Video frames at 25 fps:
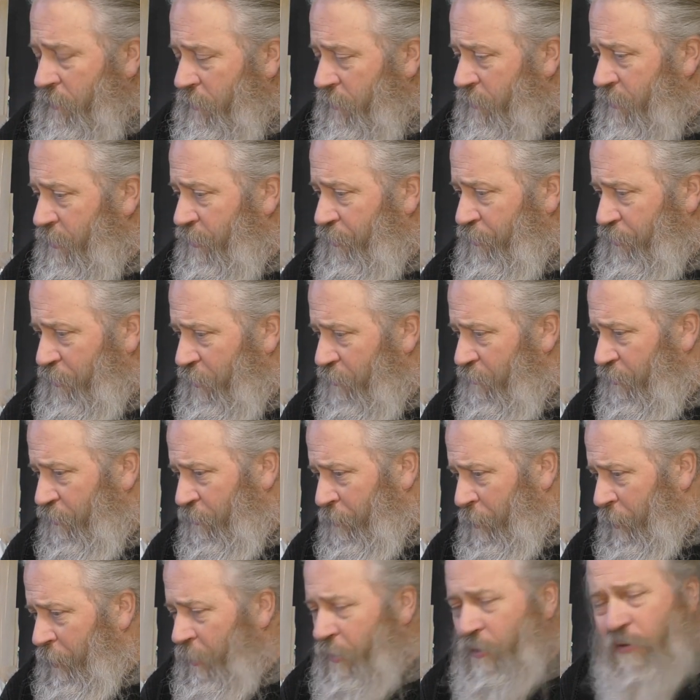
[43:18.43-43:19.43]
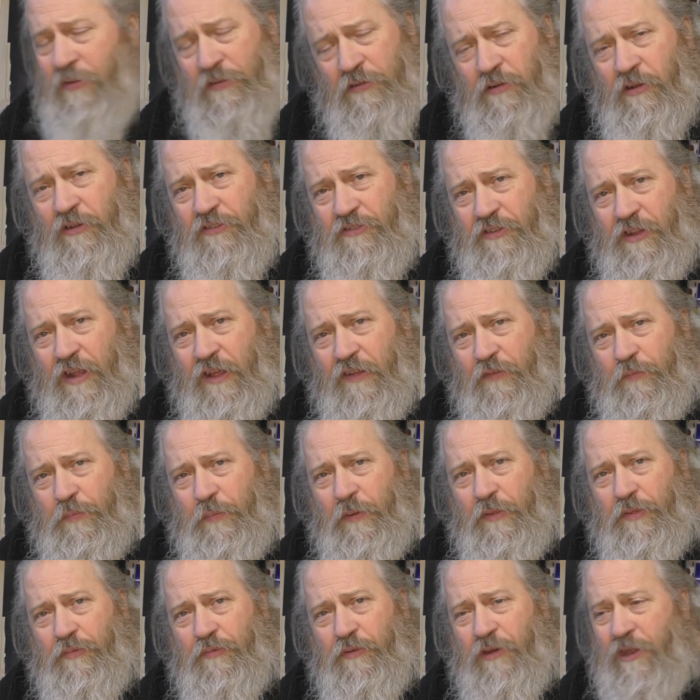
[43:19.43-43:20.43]
uh, series, but it looks like it's going to have to
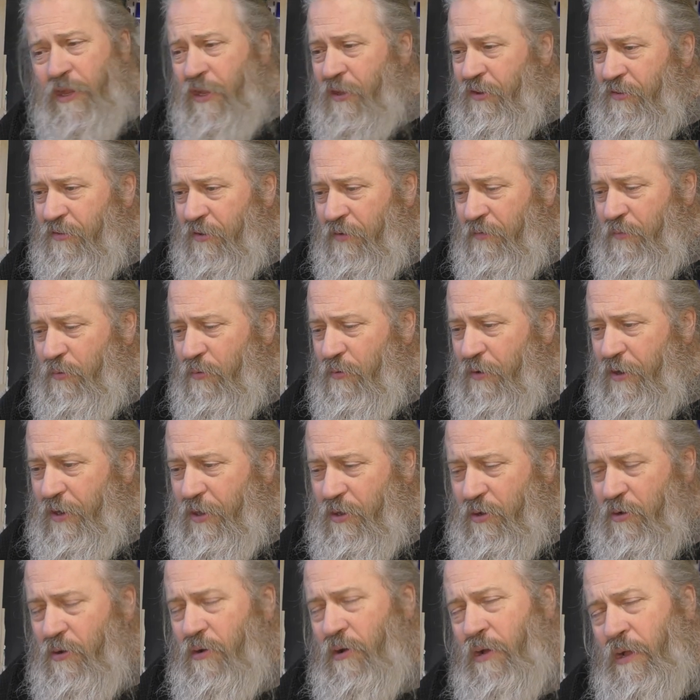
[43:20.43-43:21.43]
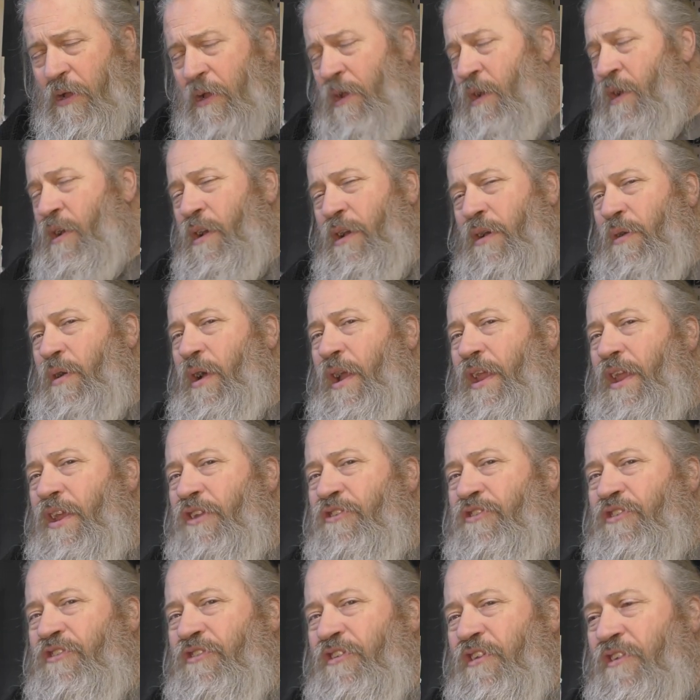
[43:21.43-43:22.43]
be three because I've already got
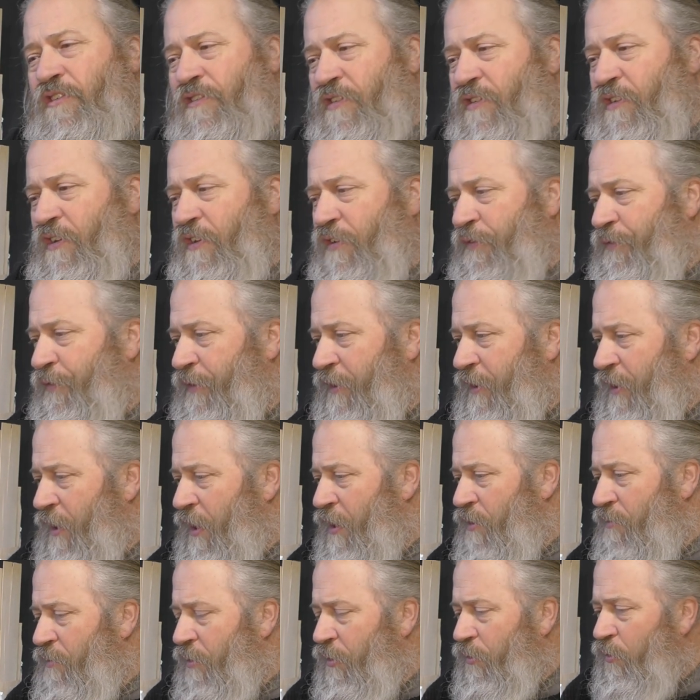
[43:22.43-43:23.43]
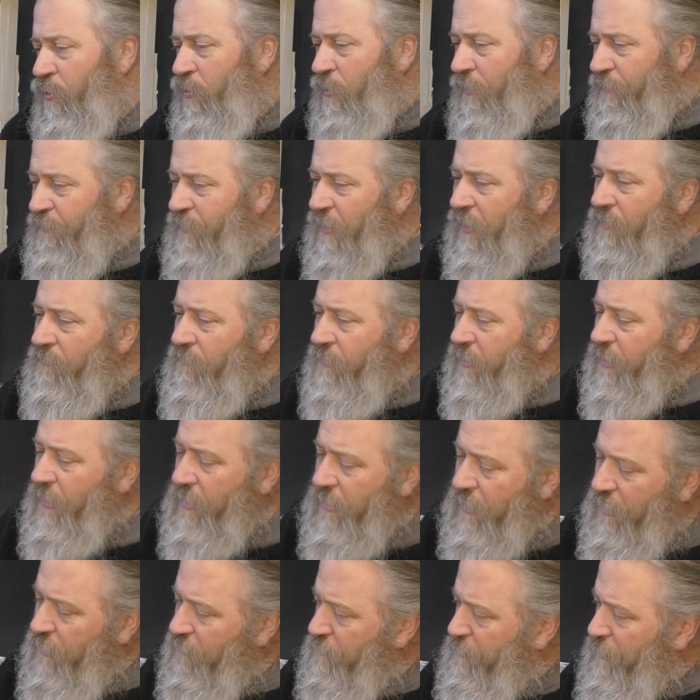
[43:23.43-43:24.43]
ages into this video and all I've done
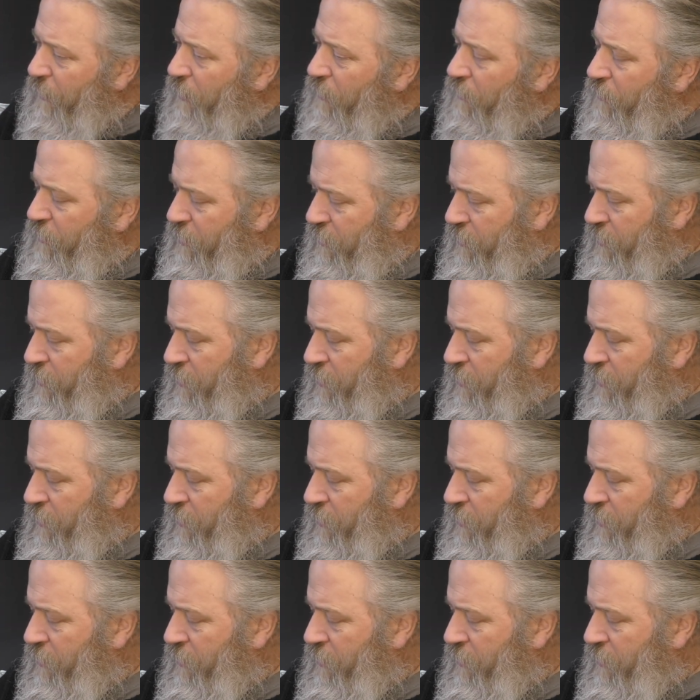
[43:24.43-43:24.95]
really is build